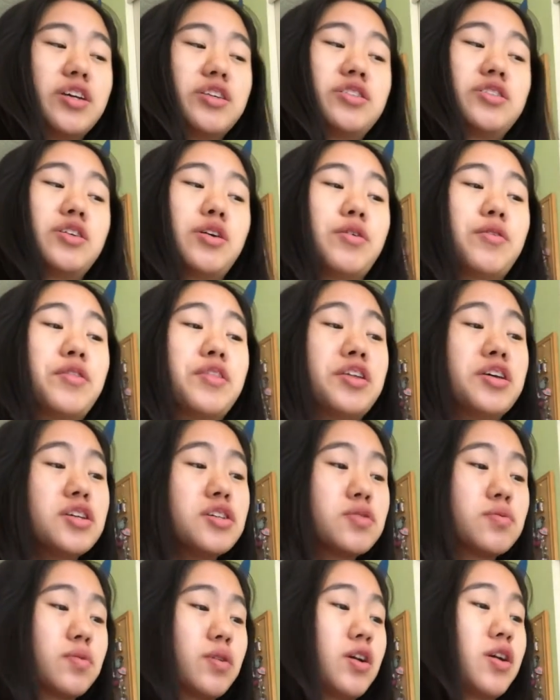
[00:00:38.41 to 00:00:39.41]
So
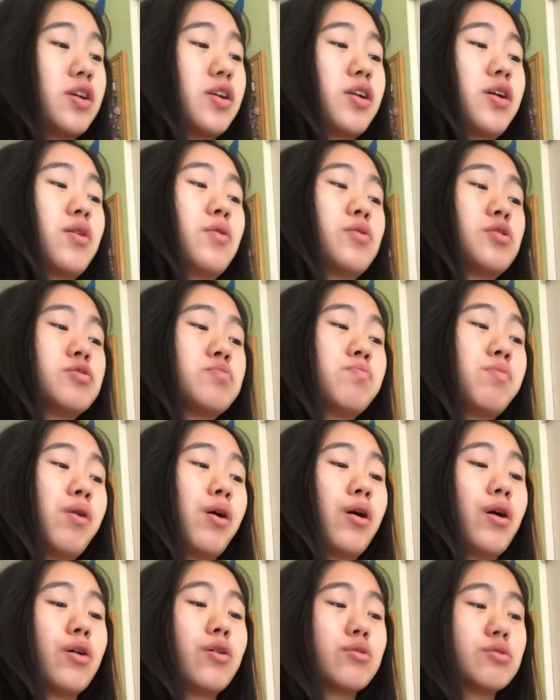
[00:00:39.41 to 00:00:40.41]
this one was
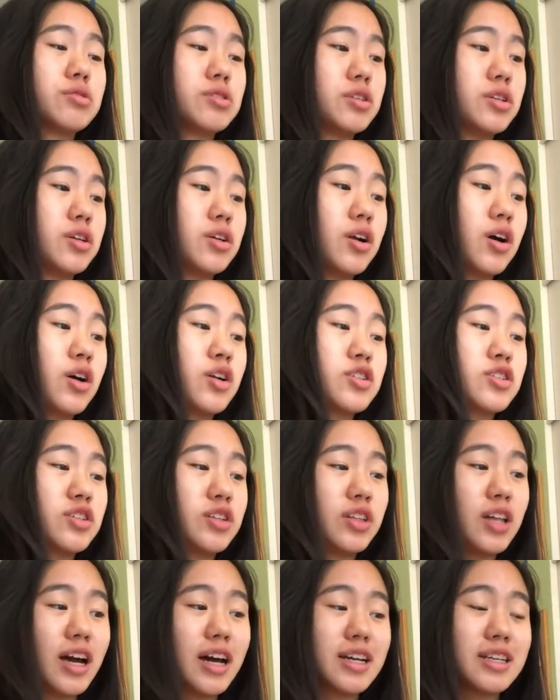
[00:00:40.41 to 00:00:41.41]
posted on
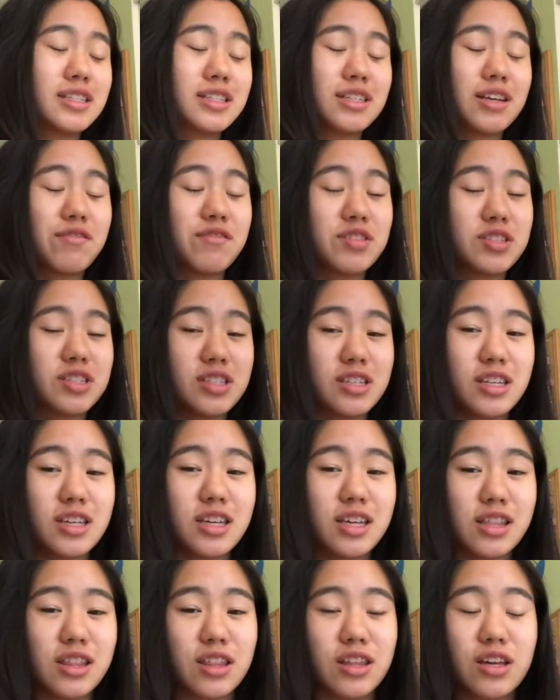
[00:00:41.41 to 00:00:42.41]
July
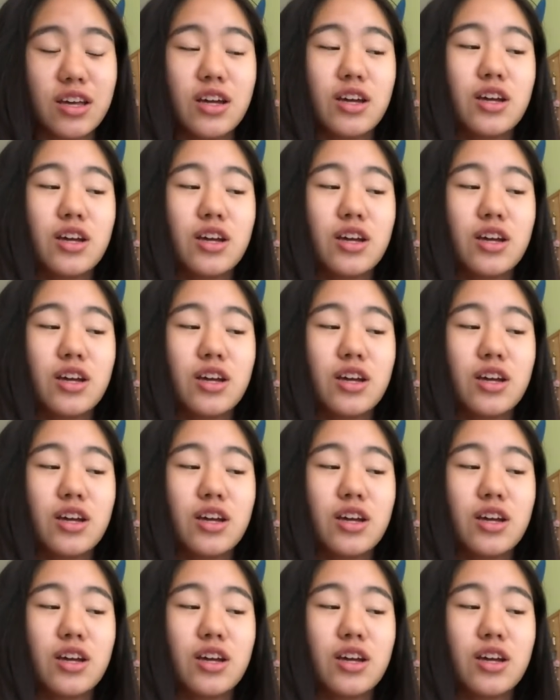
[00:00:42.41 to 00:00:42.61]
17th,